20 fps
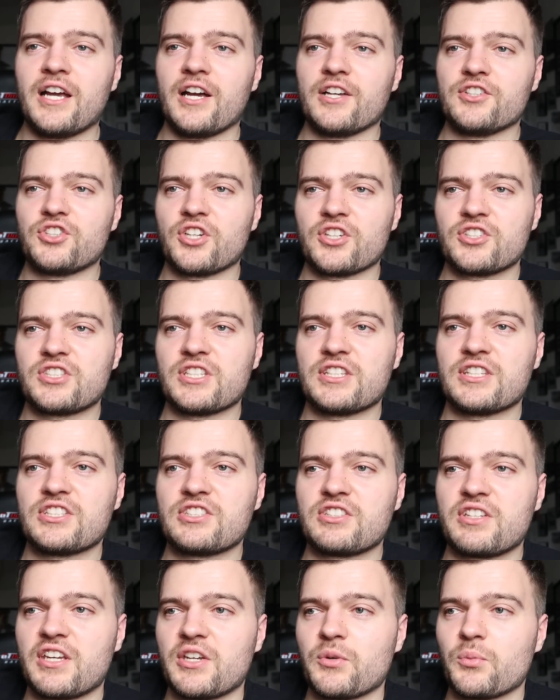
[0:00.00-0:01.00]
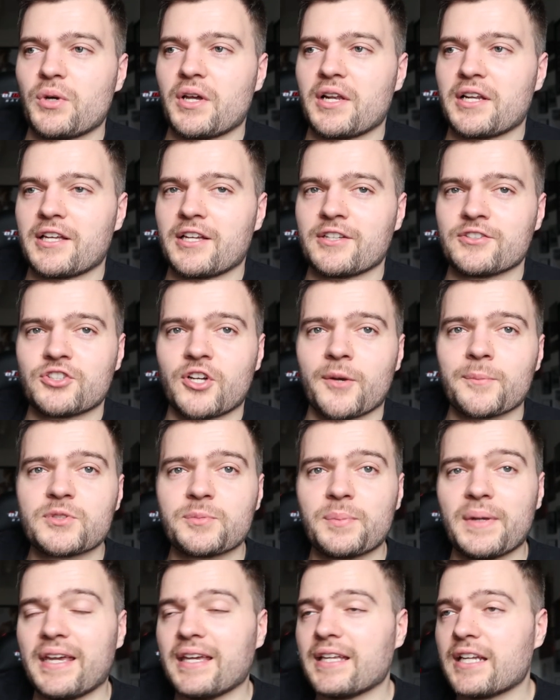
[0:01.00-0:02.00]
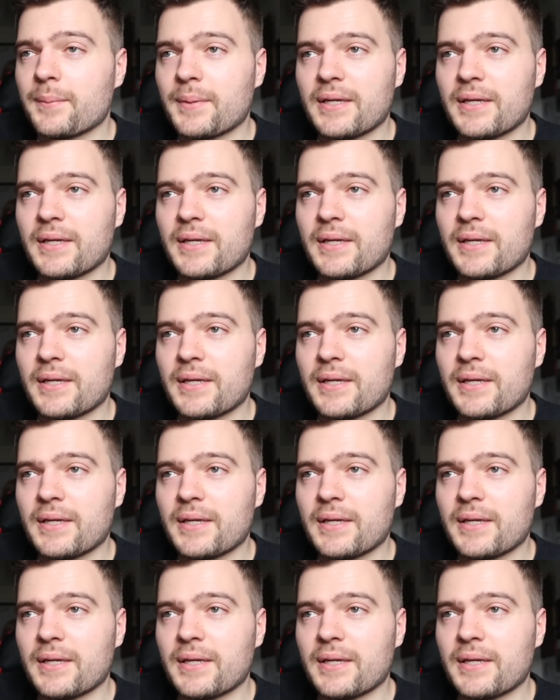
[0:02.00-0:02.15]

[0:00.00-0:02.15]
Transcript: adjusting the steering wheel at top speed.